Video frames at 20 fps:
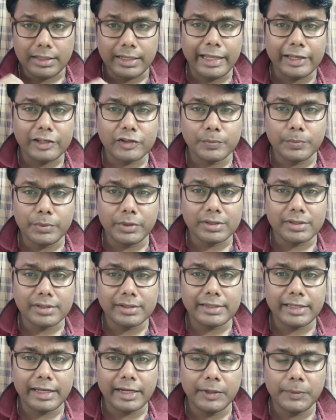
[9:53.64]
The next
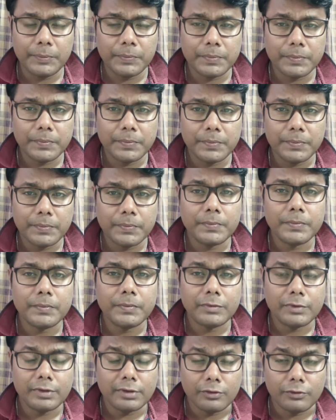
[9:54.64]
person said,
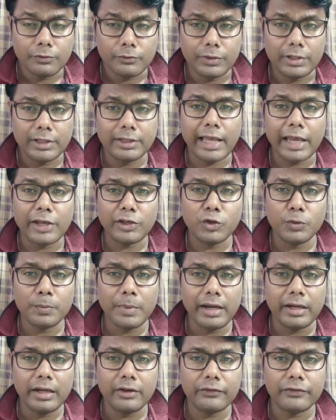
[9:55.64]
well, thank you,
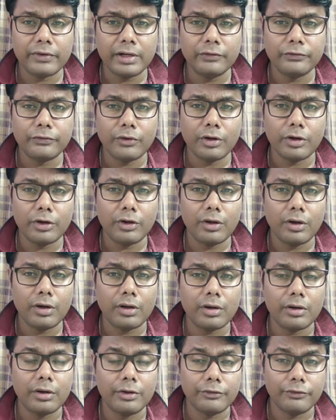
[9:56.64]
my dear friend, for
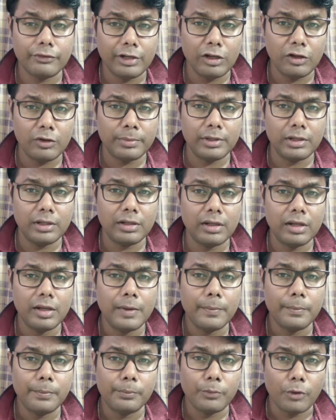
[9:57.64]
your valuable
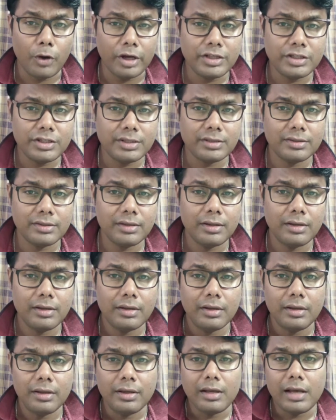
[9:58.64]
point.
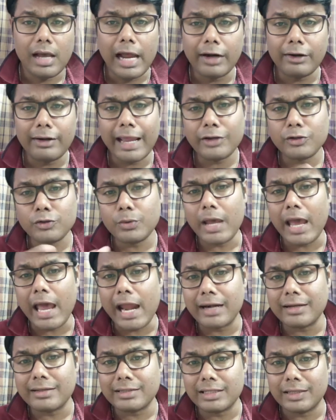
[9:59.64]
I'd like to
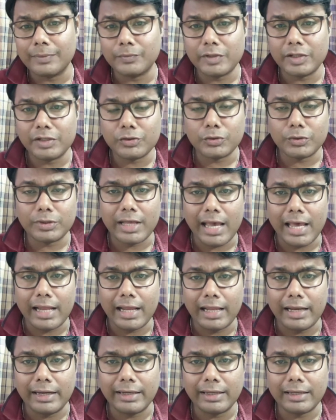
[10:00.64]
add something to the
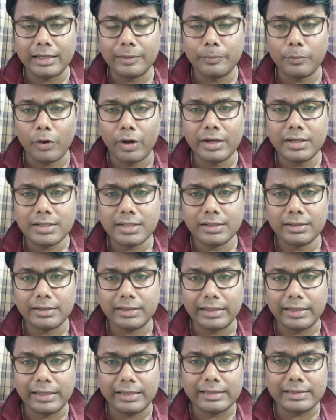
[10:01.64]
analytical point,
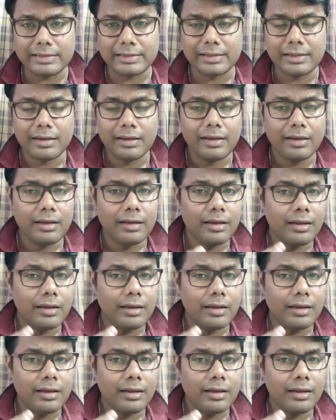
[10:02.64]
that is,